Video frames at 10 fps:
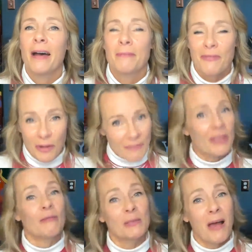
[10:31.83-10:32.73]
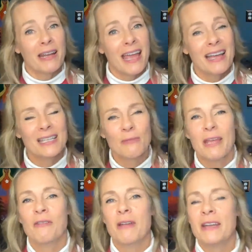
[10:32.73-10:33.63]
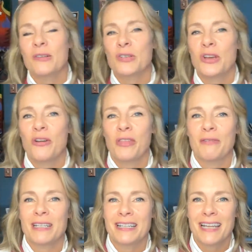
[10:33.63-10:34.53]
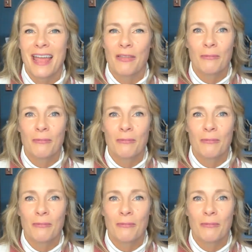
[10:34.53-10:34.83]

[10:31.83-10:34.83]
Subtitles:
Before everything was podcasts, we had a radio show that we did together,